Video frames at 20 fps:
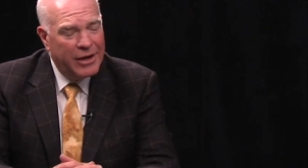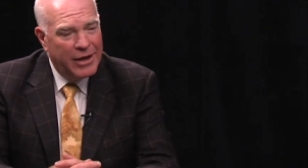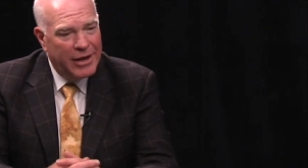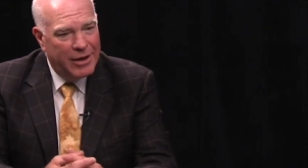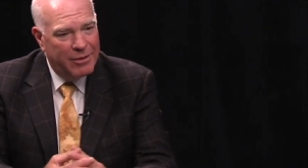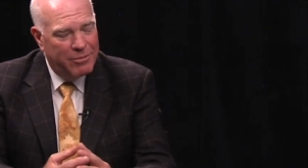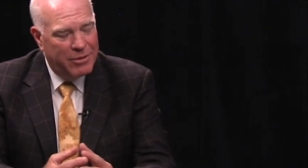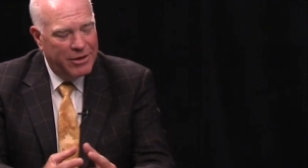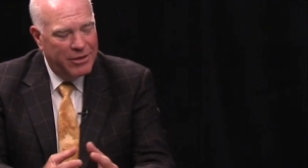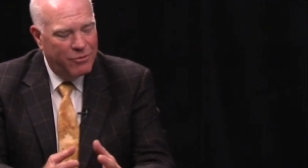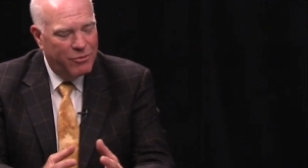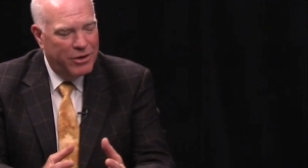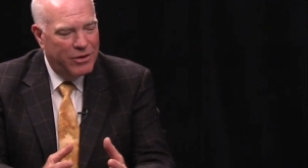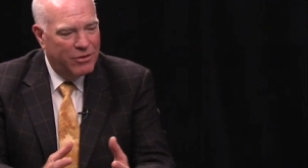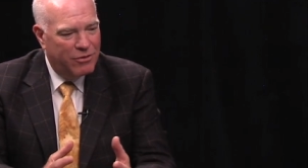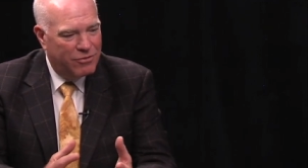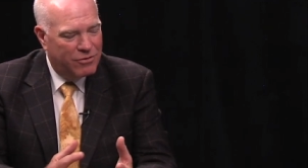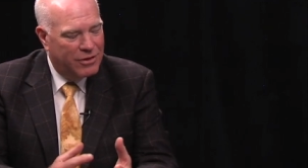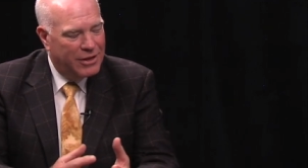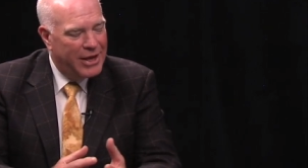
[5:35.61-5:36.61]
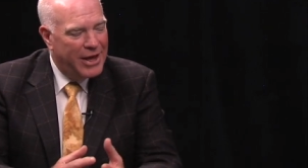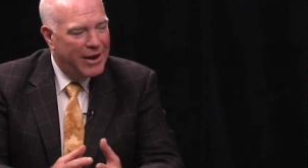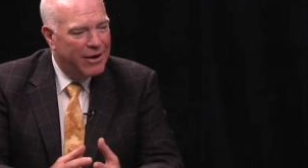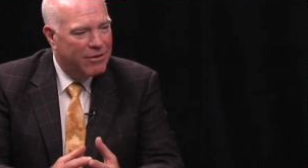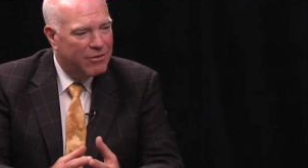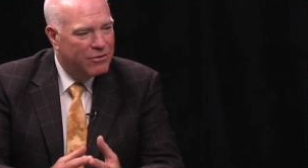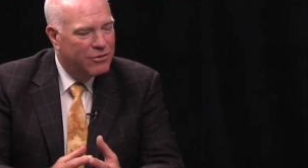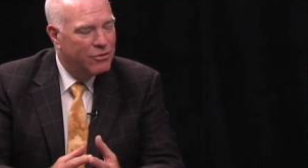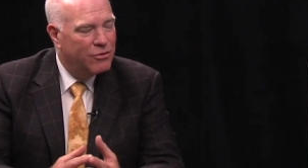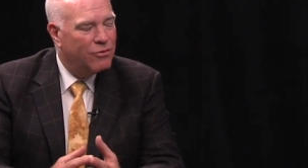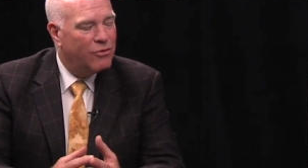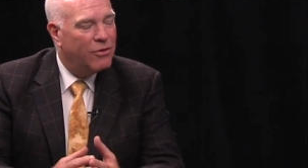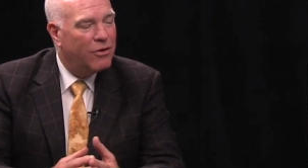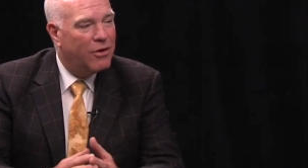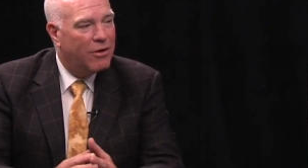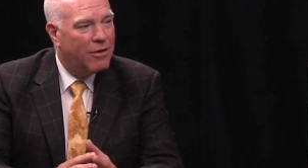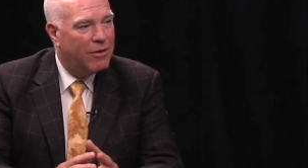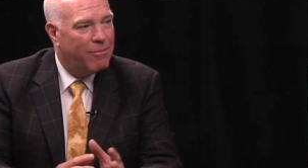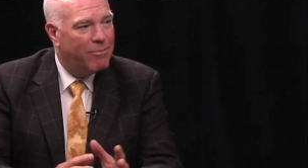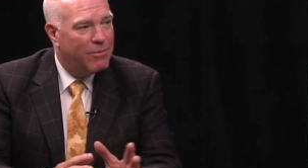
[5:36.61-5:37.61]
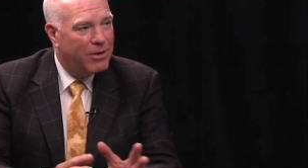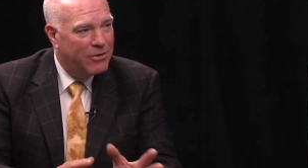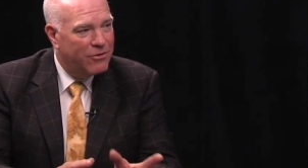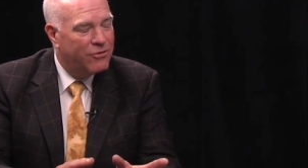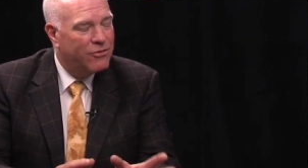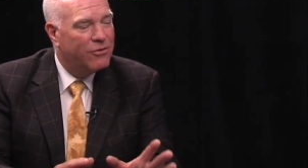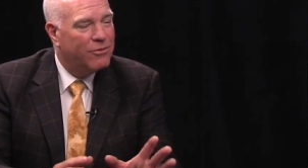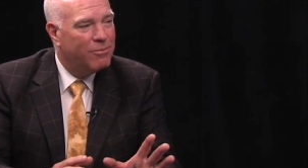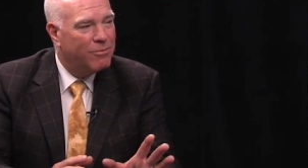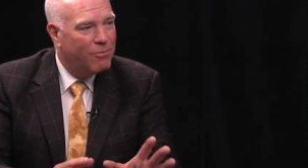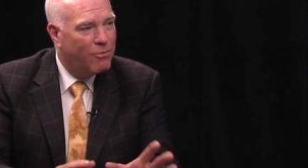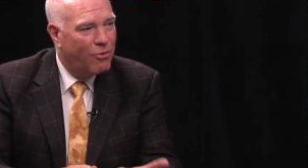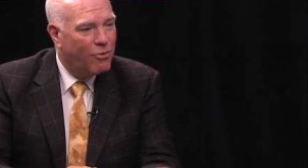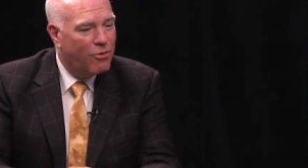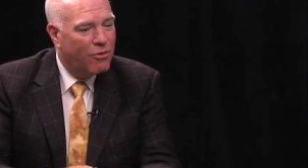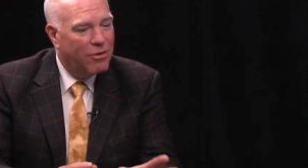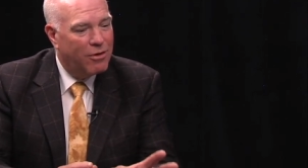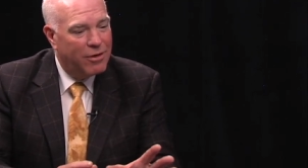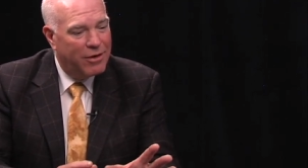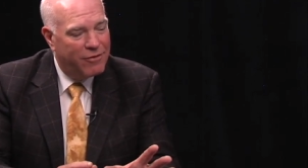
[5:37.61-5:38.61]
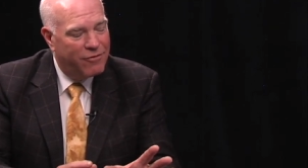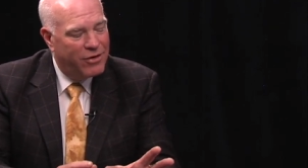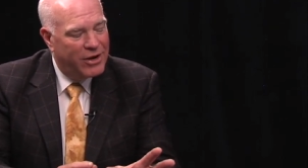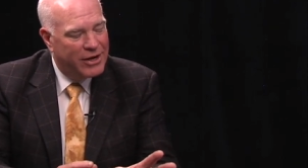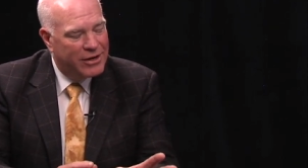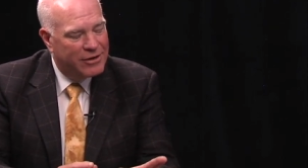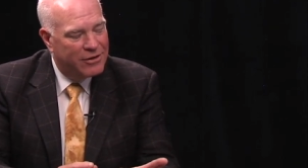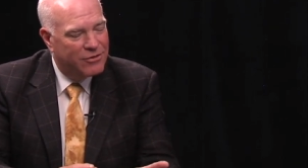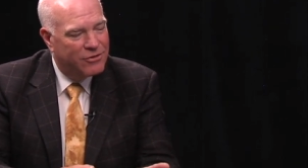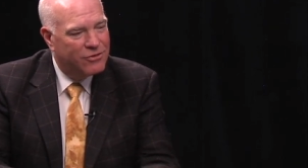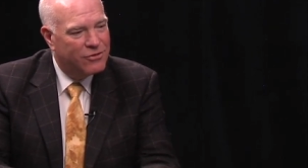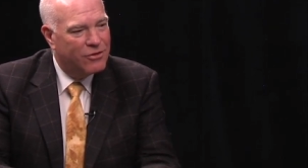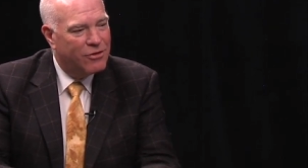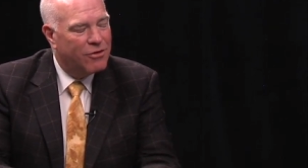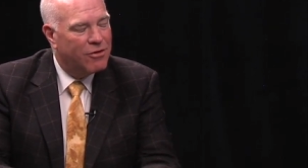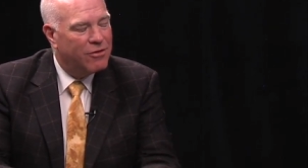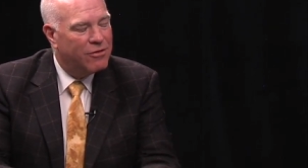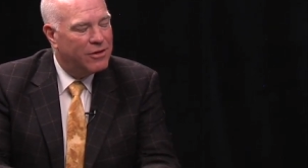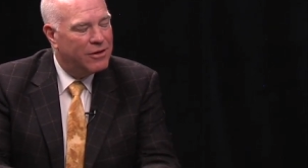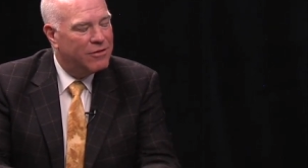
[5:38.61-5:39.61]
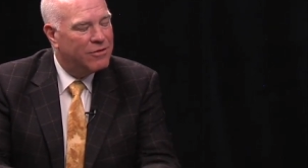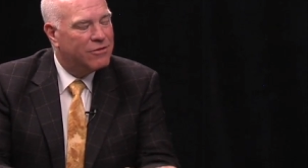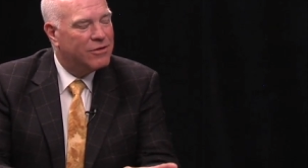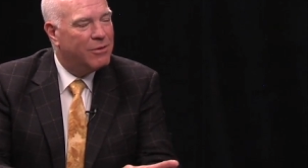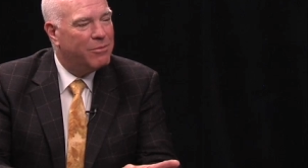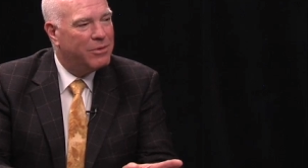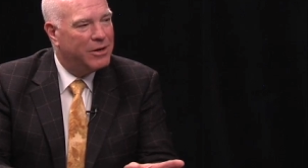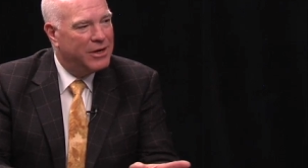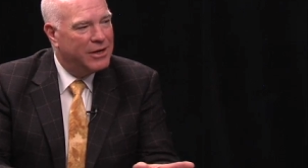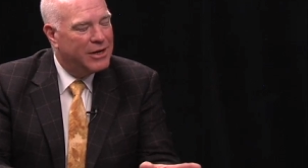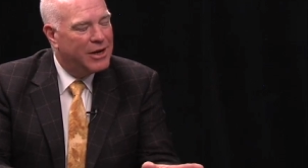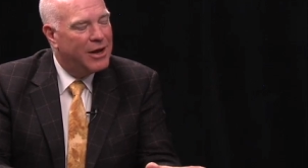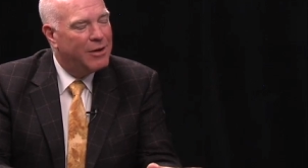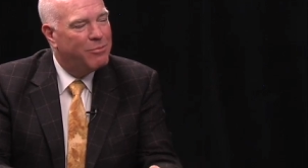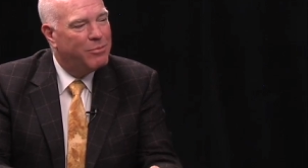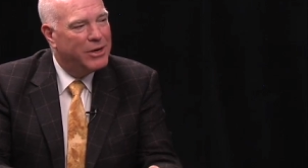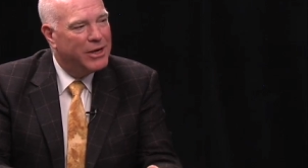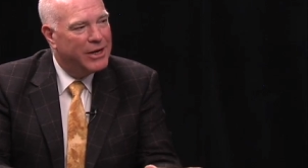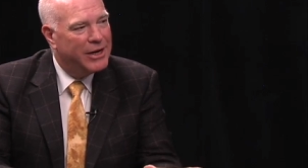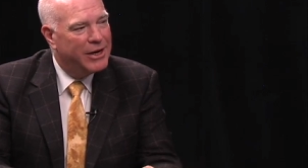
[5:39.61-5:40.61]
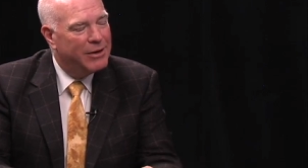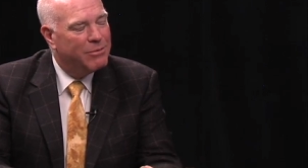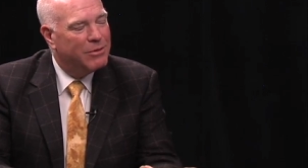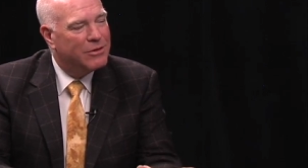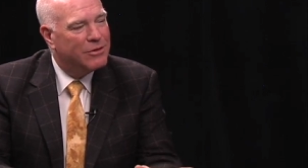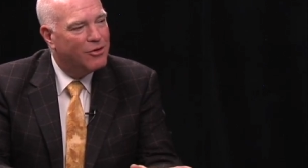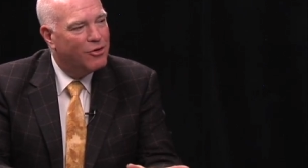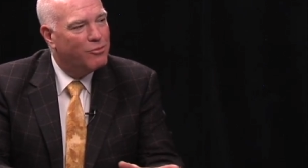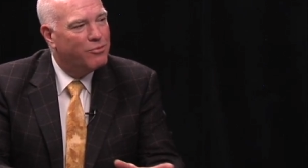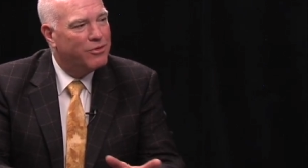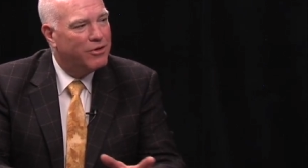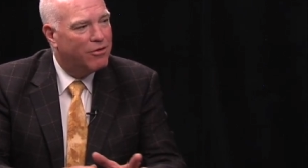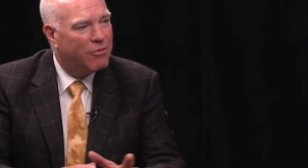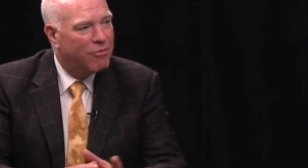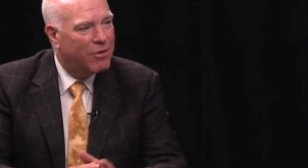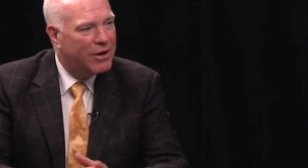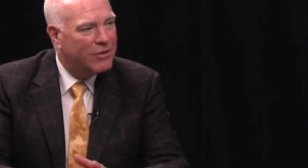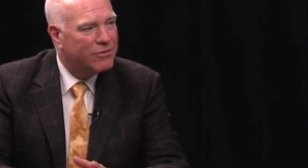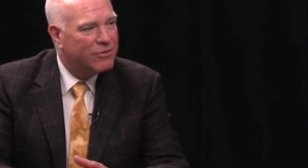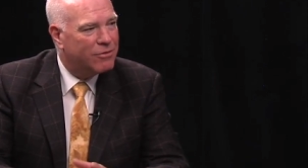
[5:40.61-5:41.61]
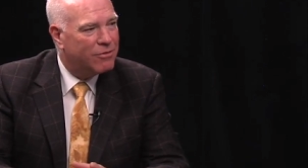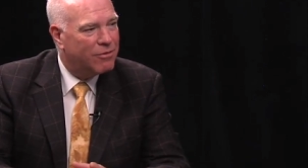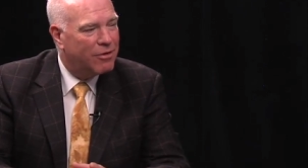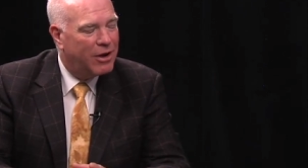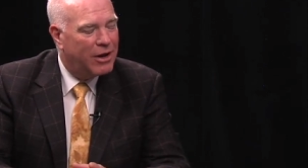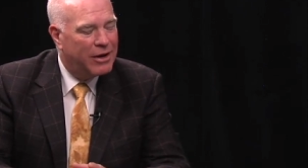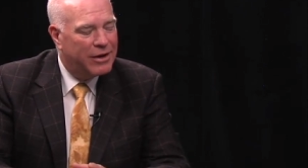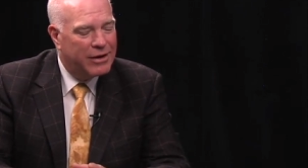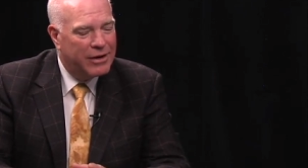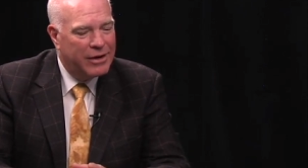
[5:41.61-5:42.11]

And by the way, those latter two are much more of a concern than somebody not being able to open a restaurant.